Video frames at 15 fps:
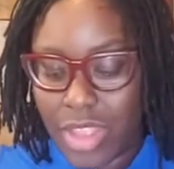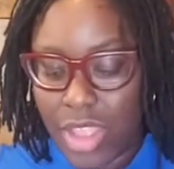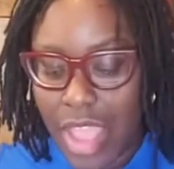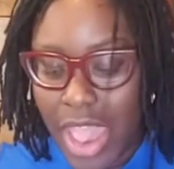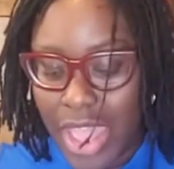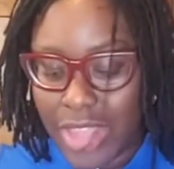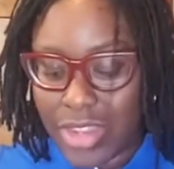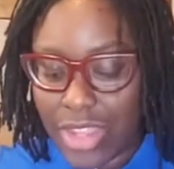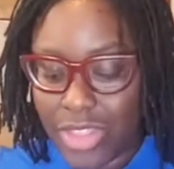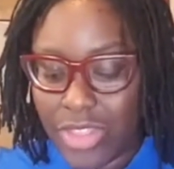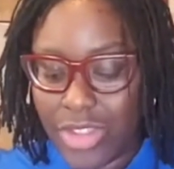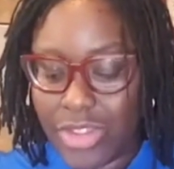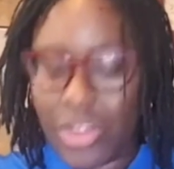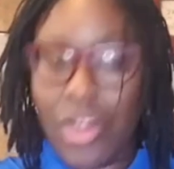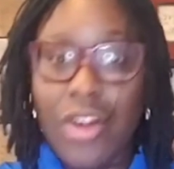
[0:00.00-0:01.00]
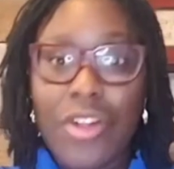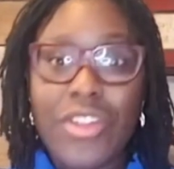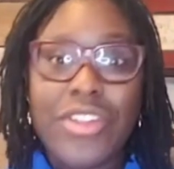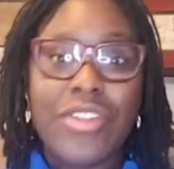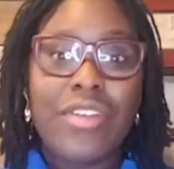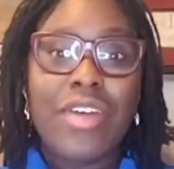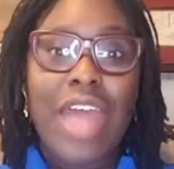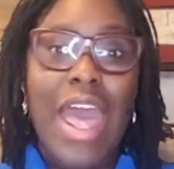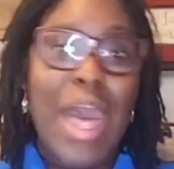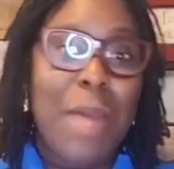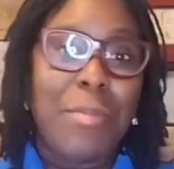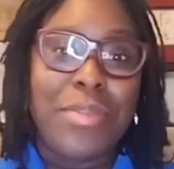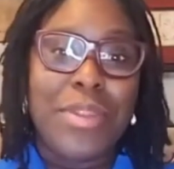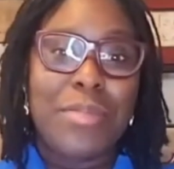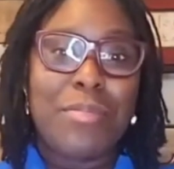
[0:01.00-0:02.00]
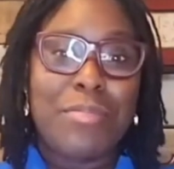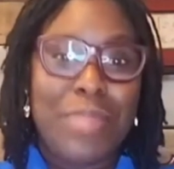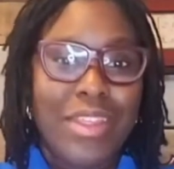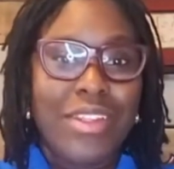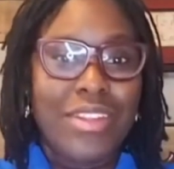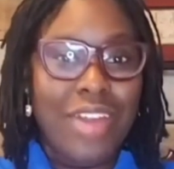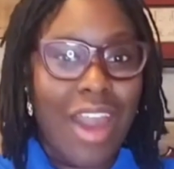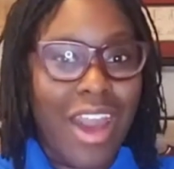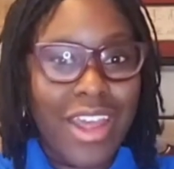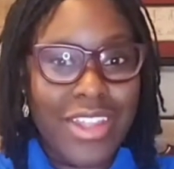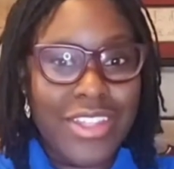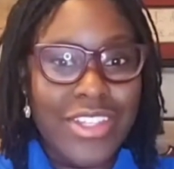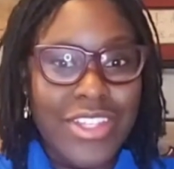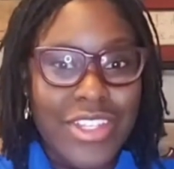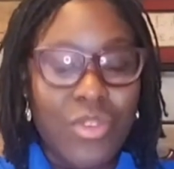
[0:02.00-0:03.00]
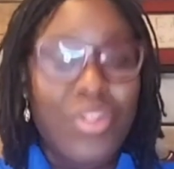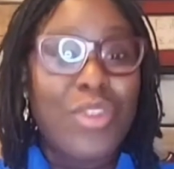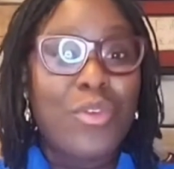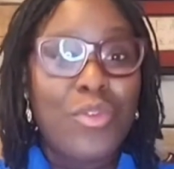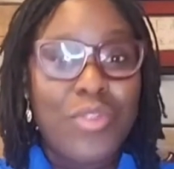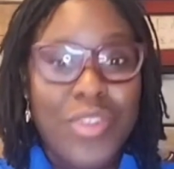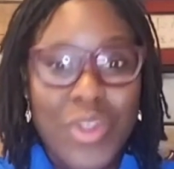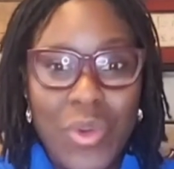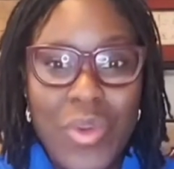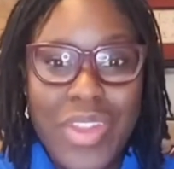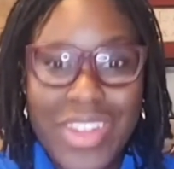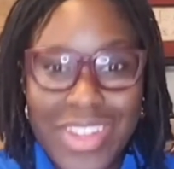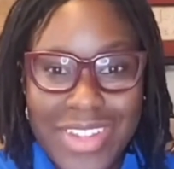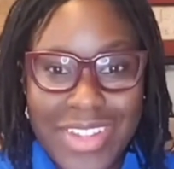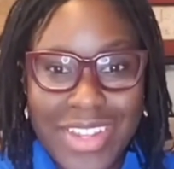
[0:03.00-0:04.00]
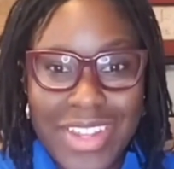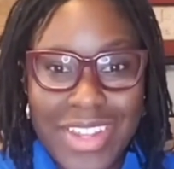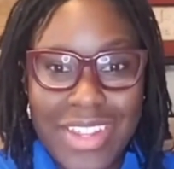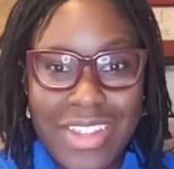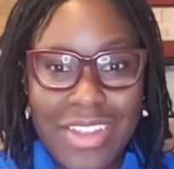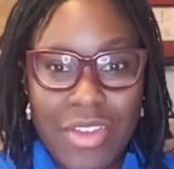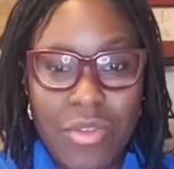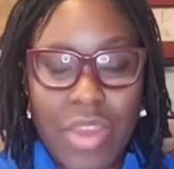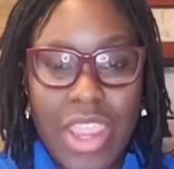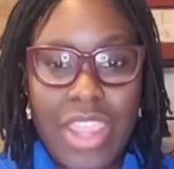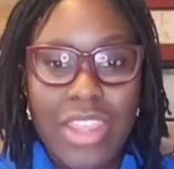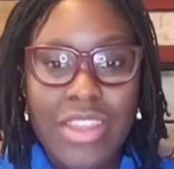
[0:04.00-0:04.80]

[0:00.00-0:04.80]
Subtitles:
And this also helps build onto their fluency, right?